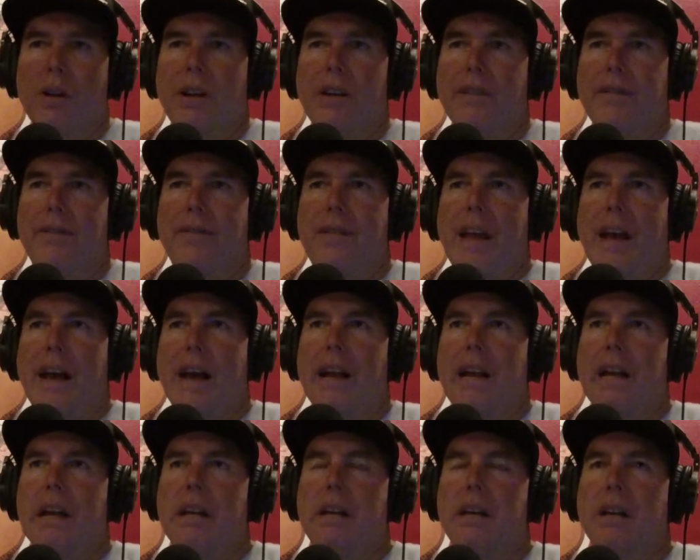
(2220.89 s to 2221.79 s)
if that
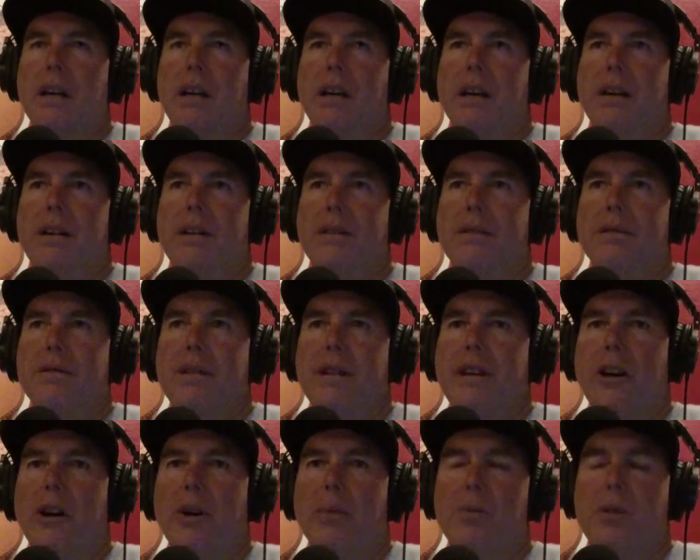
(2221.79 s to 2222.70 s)

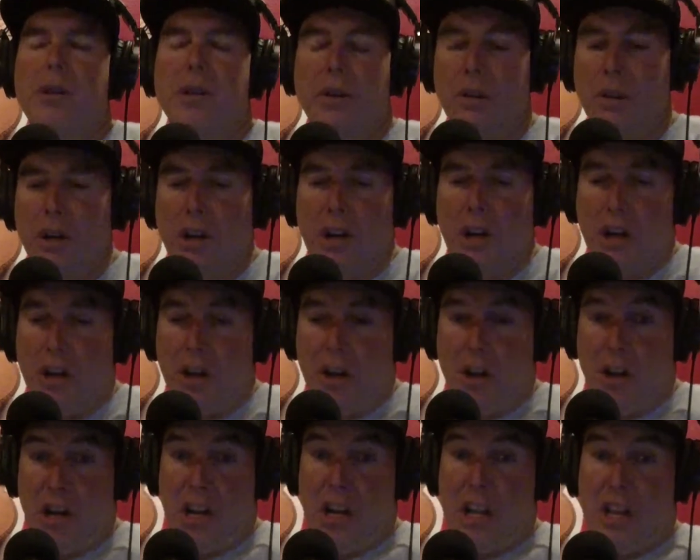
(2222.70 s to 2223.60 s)
helps you.
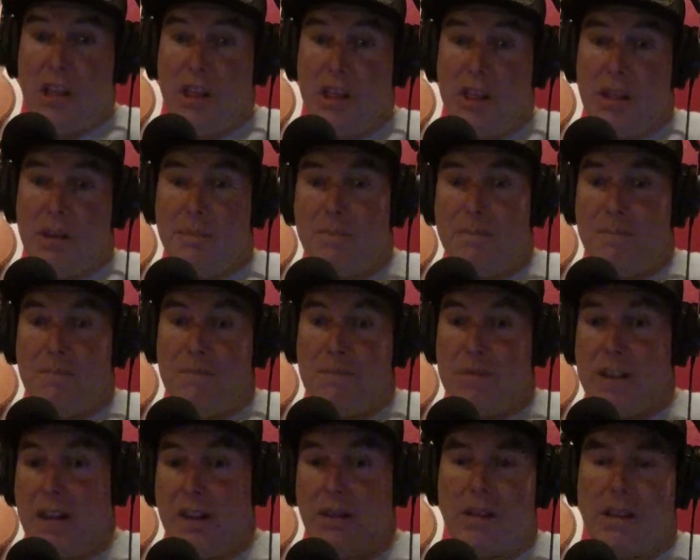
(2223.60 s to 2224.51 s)

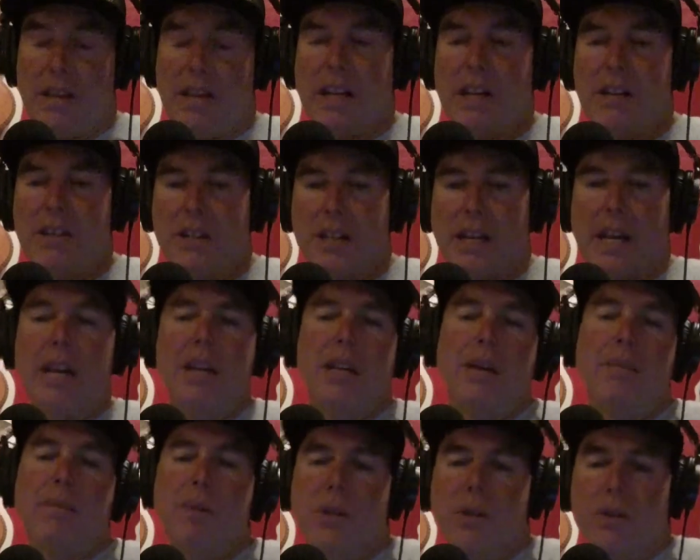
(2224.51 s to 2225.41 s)
The other thing is the
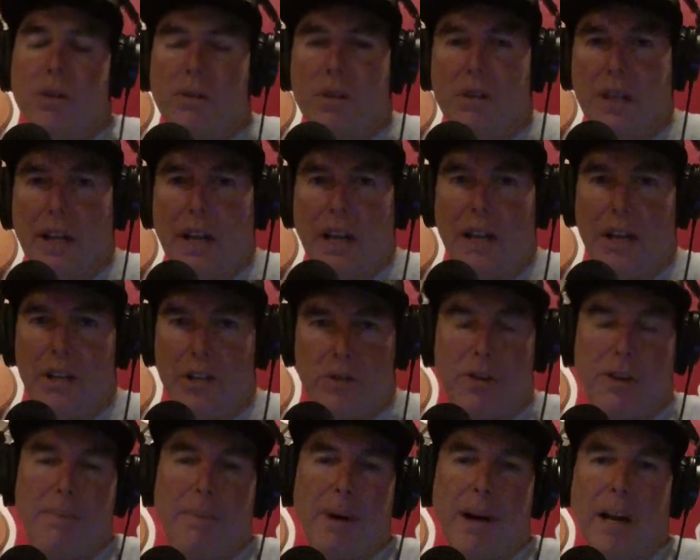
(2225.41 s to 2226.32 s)
KTM is sold as a
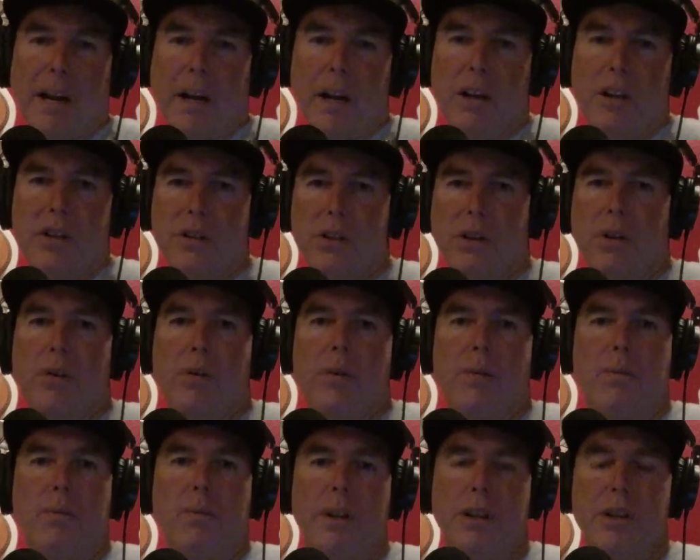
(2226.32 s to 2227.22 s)
street bike. So
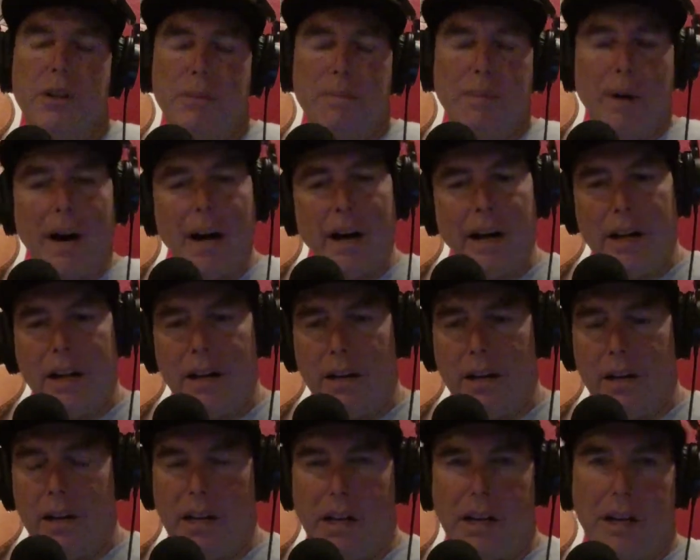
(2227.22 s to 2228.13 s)
when you buy it,
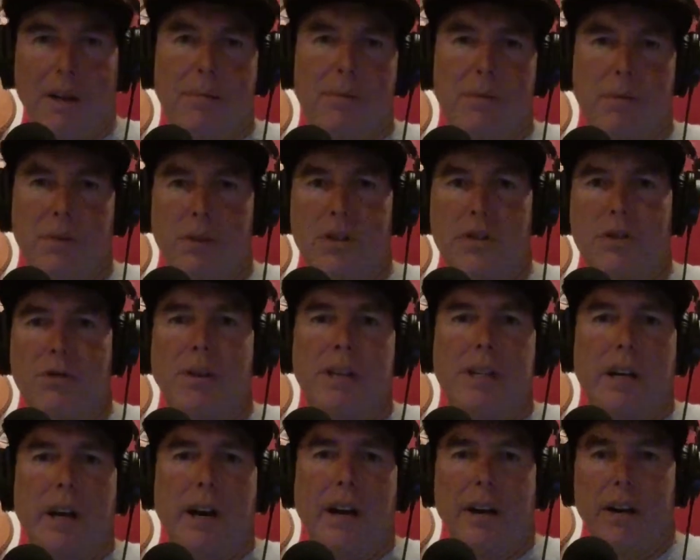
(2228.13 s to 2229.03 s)
it comes with street
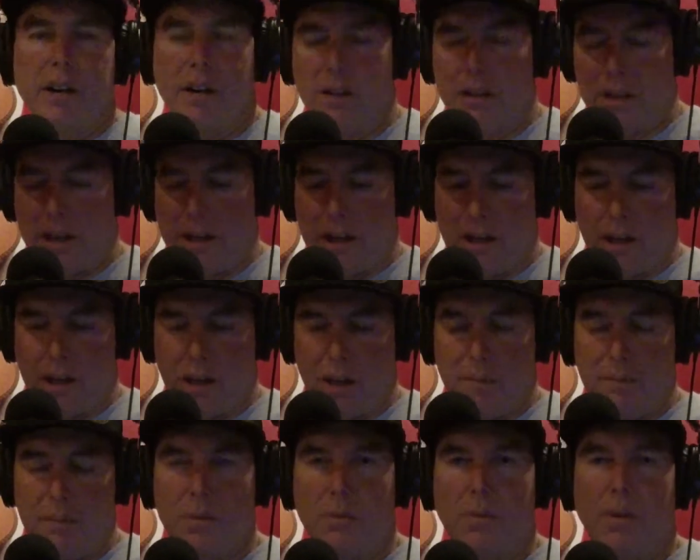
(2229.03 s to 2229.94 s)
tires and it
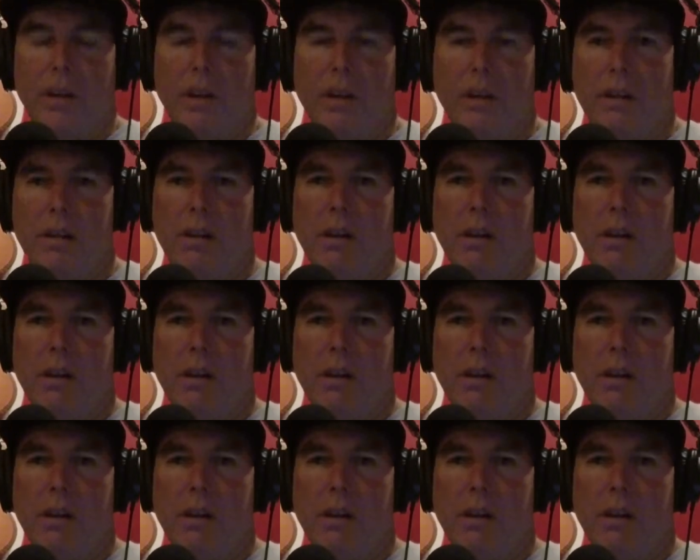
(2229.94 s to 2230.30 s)
comes with